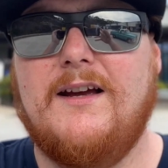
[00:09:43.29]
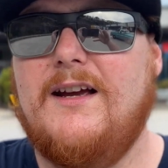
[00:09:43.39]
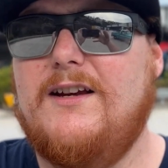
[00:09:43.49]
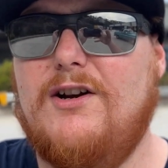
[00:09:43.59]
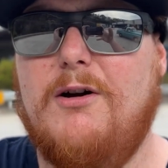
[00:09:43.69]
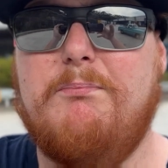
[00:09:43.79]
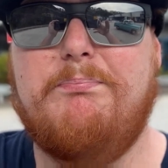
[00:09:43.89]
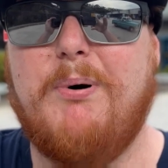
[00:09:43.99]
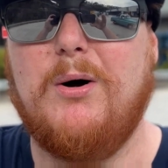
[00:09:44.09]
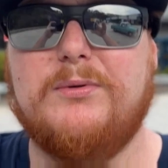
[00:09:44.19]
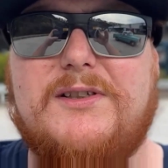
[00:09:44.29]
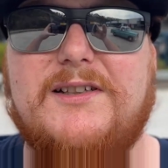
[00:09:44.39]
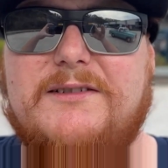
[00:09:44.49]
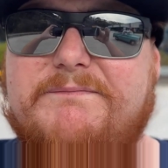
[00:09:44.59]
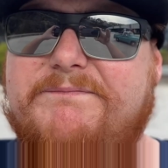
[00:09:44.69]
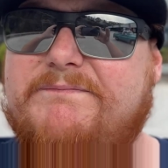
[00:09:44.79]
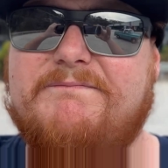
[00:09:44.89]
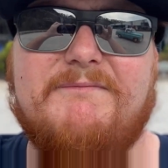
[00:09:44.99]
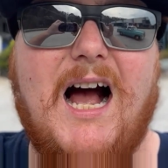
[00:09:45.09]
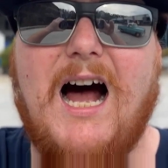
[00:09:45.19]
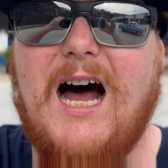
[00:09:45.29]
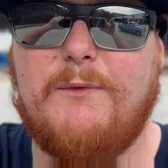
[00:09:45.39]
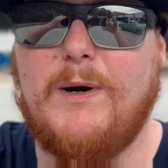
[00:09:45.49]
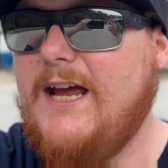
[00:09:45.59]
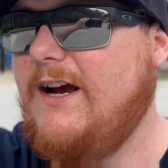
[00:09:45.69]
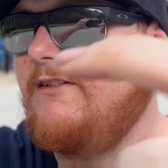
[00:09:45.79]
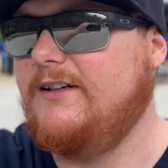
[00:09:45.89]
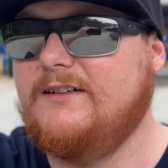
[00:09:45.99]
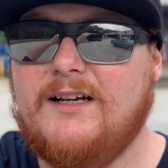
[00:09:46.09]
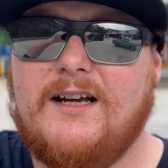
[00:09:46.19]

you know, bolts and hardware and